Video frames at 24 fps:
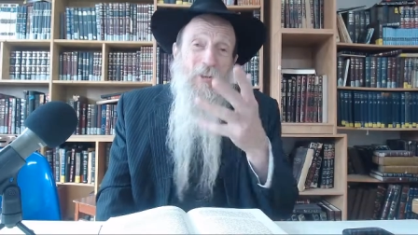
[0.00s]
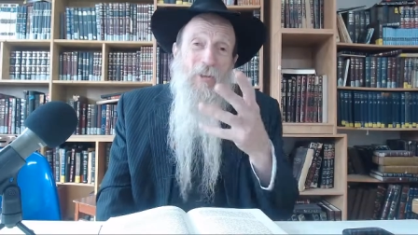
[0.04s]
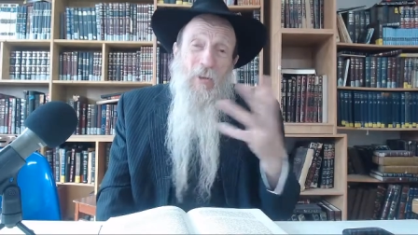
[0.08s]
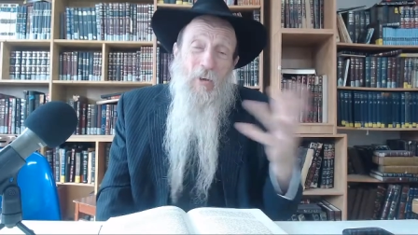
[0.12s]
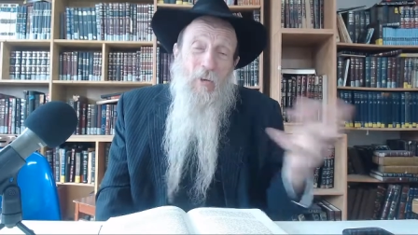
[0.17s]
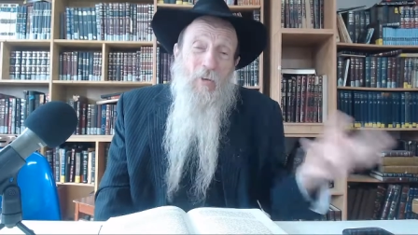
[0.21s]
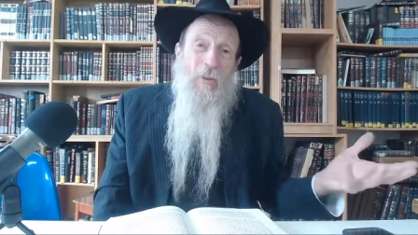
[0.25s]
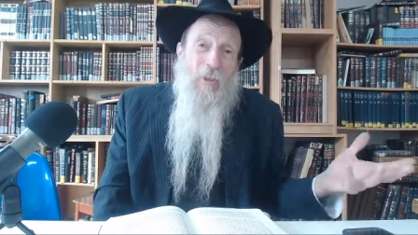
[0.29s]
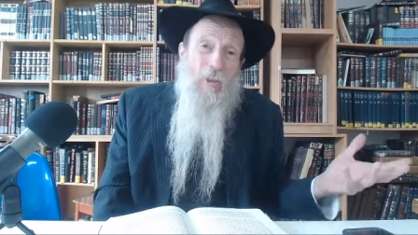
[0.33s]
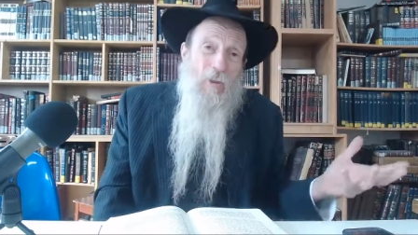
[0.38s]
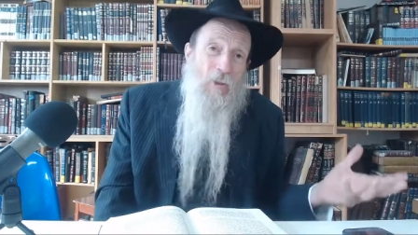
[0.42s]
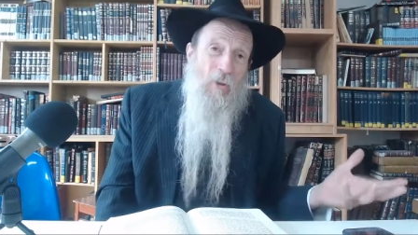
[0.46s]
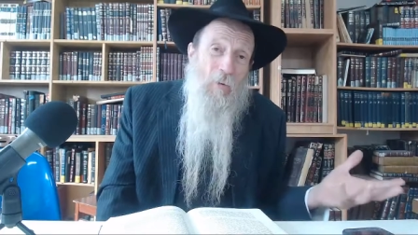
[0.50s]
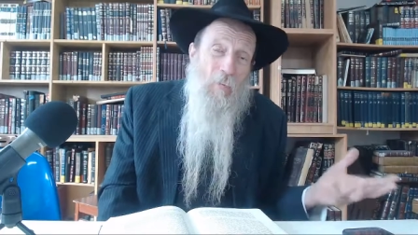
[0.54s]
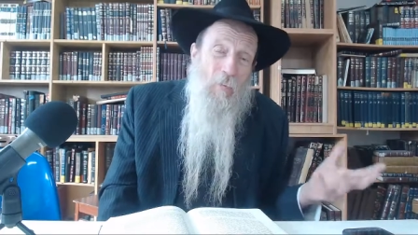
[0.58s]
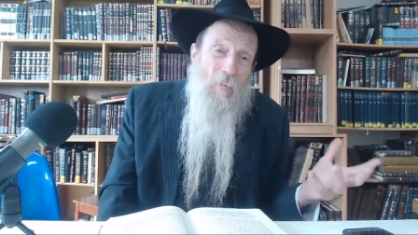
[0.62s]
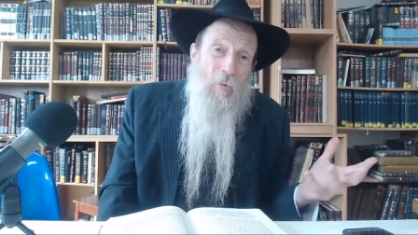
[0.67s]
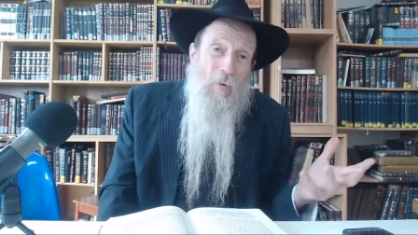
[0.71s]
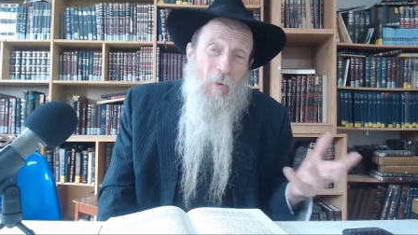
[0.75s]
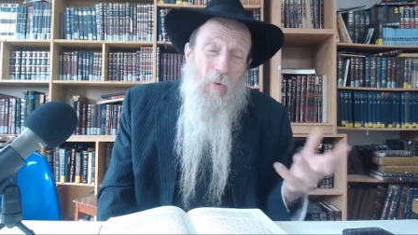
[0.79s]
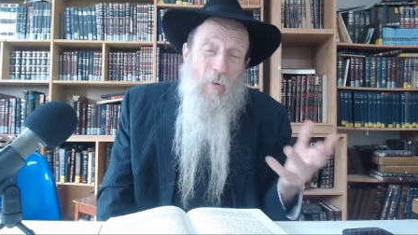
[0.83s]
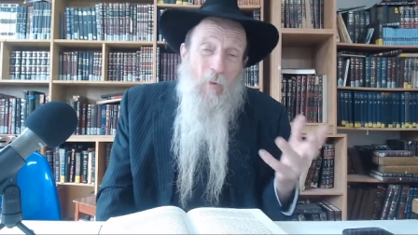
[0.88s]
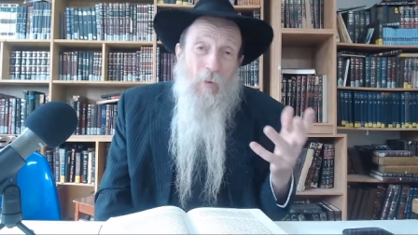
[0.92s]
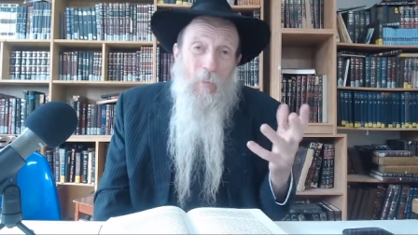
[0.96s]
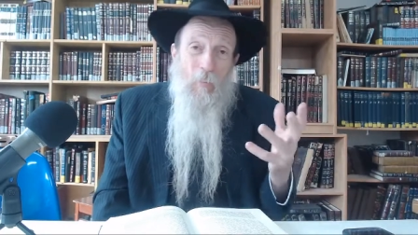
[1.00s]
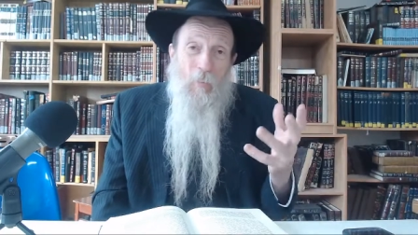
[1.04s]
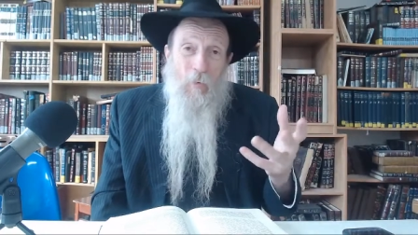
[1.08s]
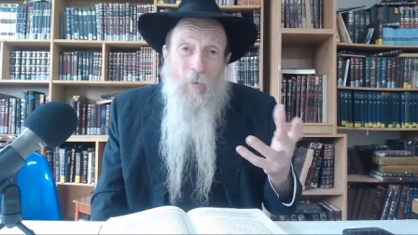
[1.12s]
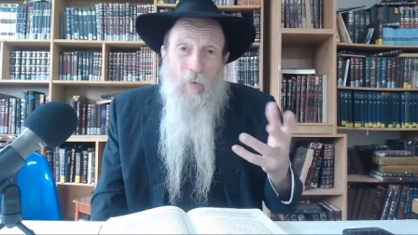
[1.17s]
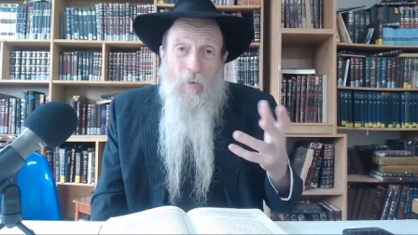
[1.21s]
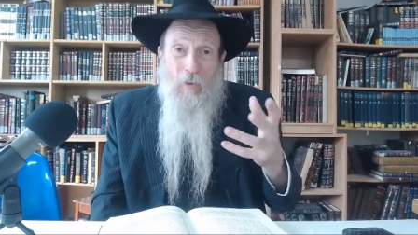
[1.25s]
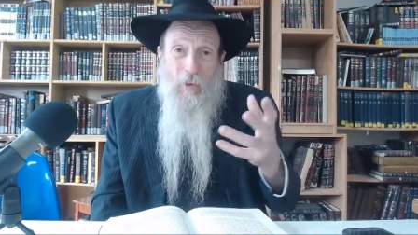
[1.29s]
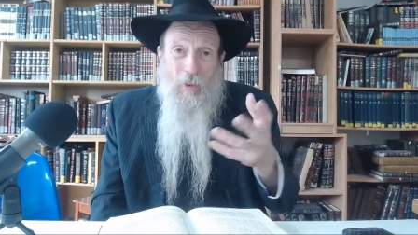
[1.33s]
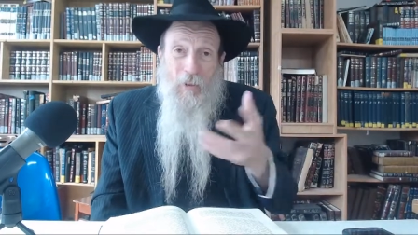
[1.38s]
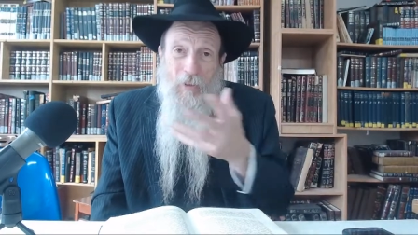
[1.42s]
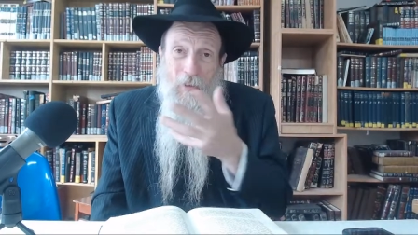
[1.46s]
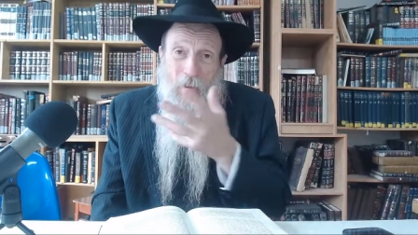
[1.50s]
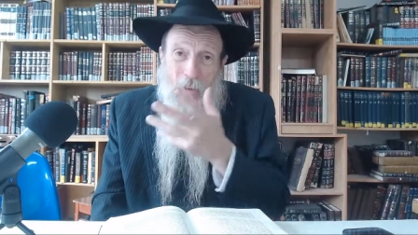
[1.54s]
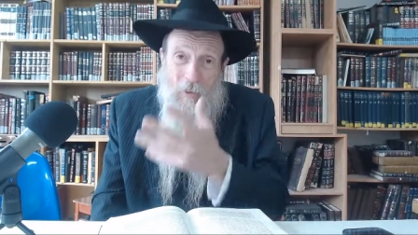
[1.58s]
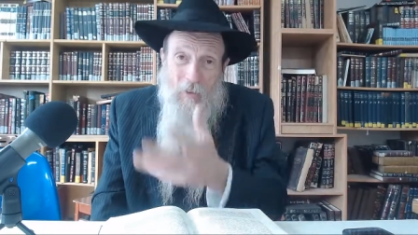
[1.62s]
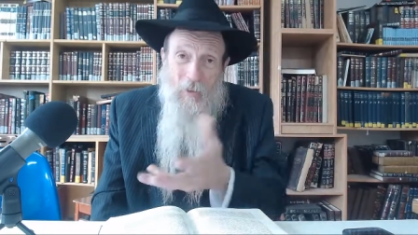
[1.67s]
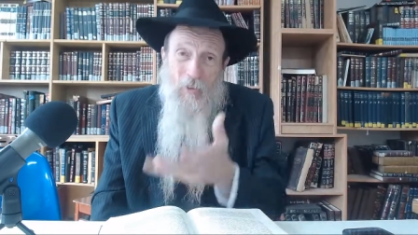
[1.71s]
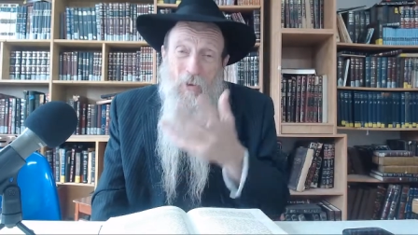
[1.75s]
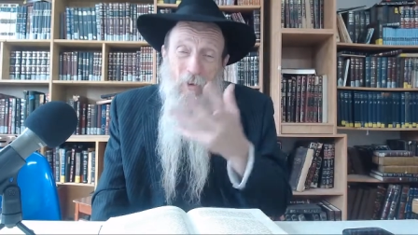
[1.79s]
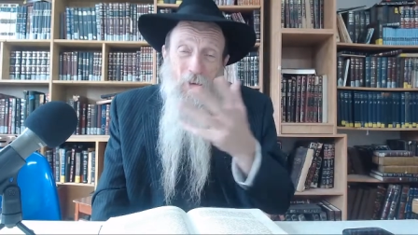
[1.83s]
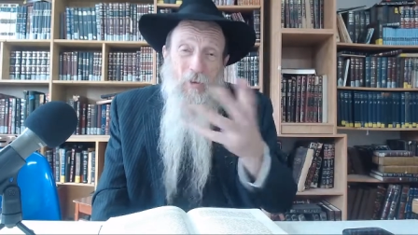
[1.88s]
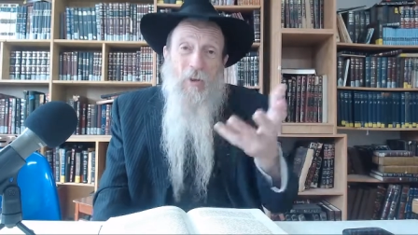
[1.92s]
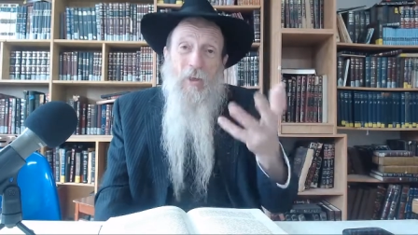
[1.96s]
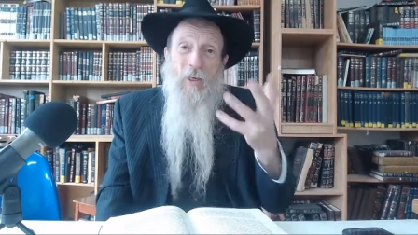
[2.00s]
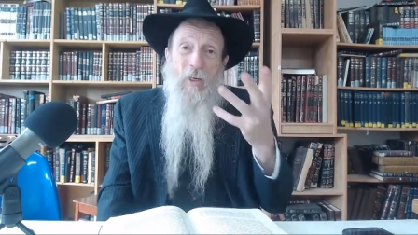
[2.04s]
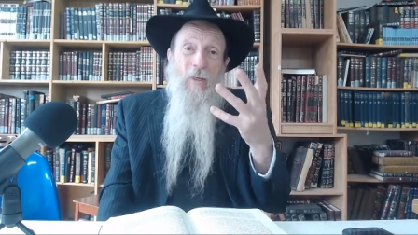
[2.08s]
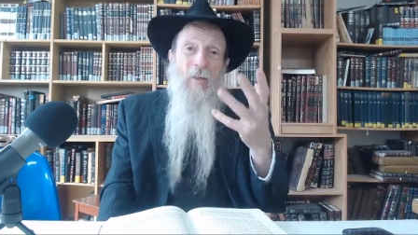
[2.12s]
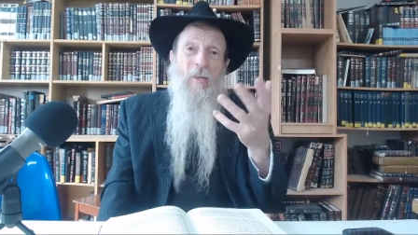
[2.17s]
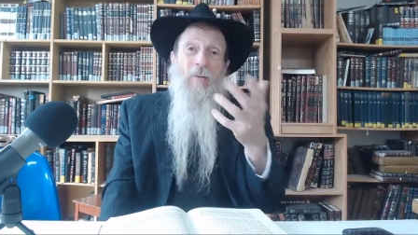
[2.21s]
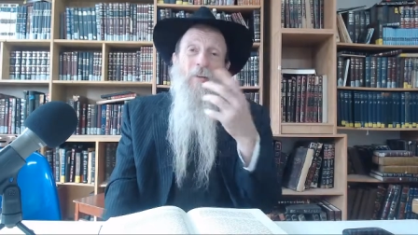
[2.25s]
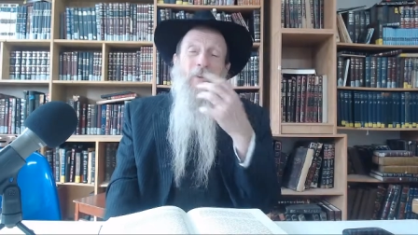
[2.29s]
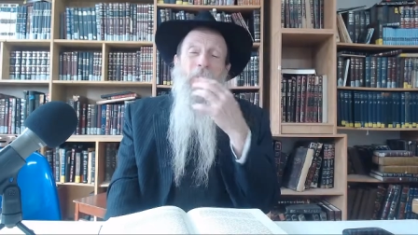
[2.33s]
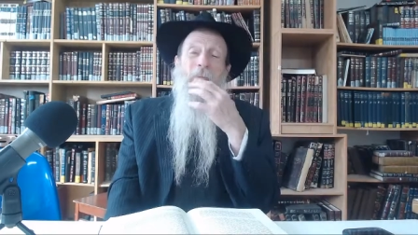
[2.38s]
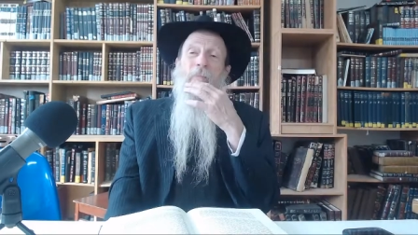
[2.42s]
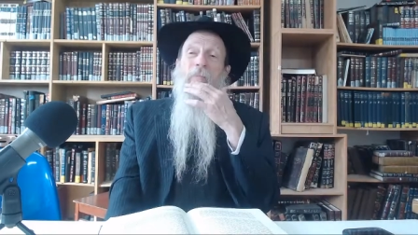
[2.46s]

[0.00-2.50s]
You don't kiss your motorcycle, you kiss your child. Yeah.